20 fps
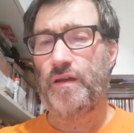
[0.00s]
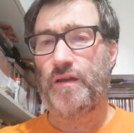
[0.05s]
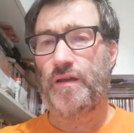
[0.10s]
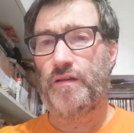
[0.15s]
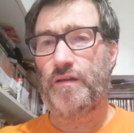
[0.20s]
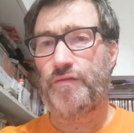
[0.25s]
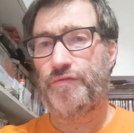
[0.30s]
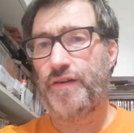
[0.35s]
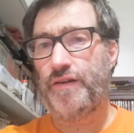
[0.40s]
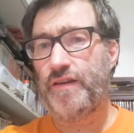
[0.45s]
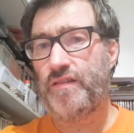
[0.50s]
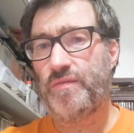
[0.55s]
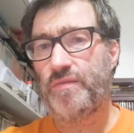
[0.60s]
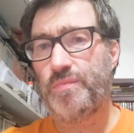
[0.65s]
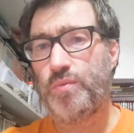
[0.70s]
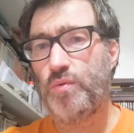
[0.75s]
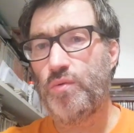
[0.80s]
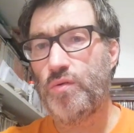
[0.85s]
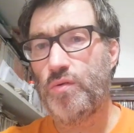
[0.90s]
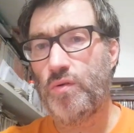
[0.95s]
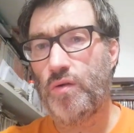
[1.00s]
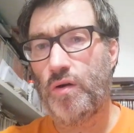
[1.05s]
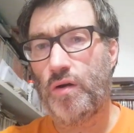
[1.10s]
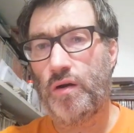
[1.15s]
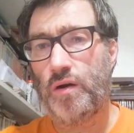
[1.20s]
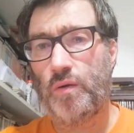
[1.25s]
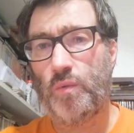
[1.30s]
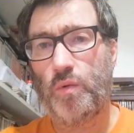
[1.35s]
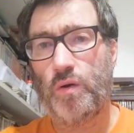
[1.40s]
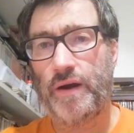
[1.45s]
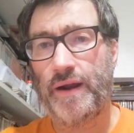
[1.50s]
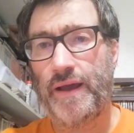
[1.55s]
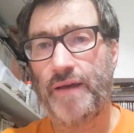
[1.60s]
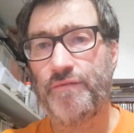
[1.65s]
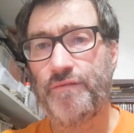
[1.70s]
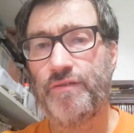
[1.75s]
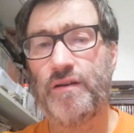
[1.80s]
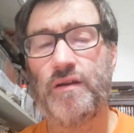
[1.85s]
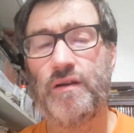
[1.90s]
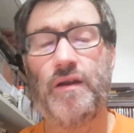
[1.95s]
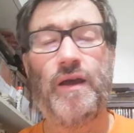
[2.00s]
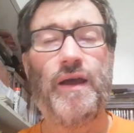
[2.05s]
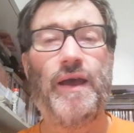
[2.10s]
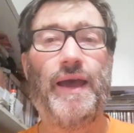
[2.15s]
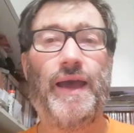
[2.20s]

Facebook or whatever,